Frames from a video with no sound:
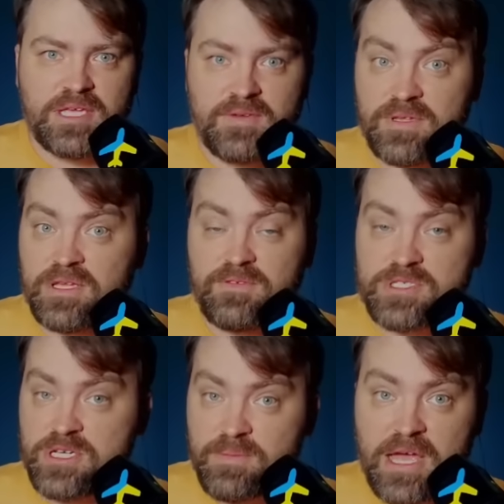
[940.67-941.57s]
Even if
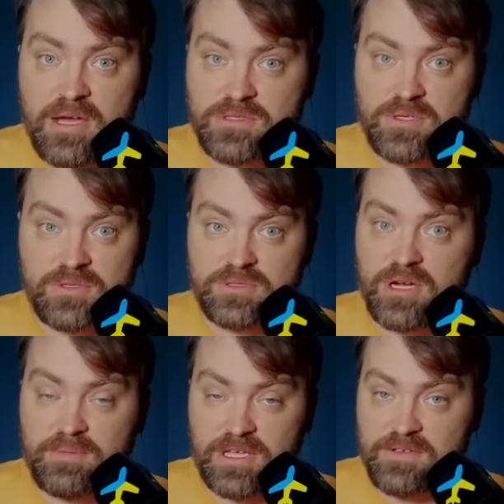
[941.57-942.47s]
somehow Donald
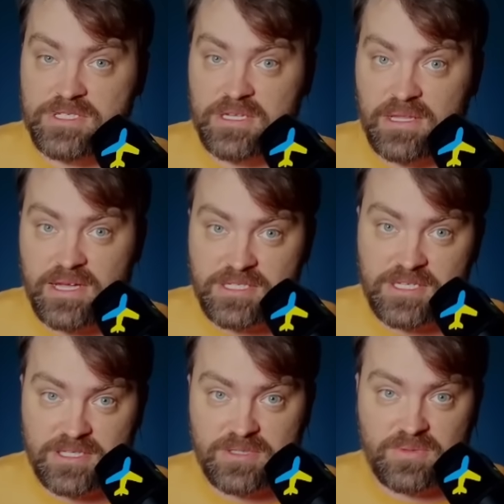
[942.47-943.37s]
Trump gives
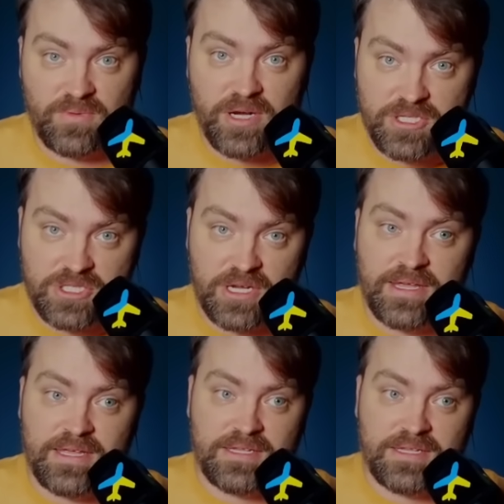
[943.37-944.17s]
Alaska to Russia,